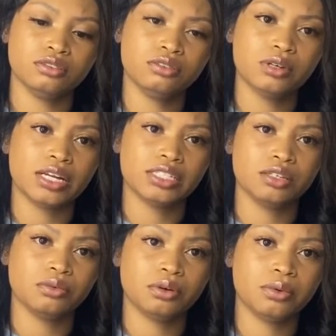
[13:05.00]
You gotta see
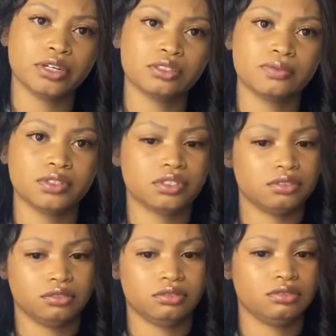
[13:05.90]
what works for
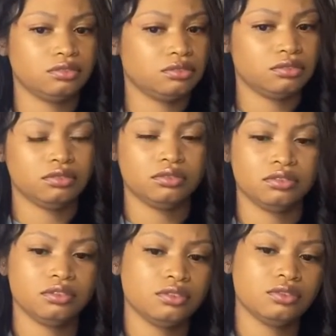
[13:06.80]

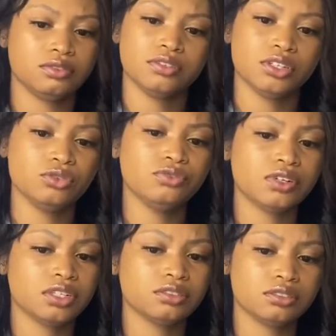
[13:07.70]
you
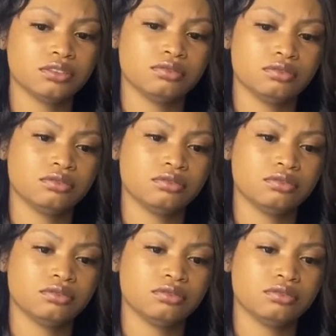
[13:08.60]
first.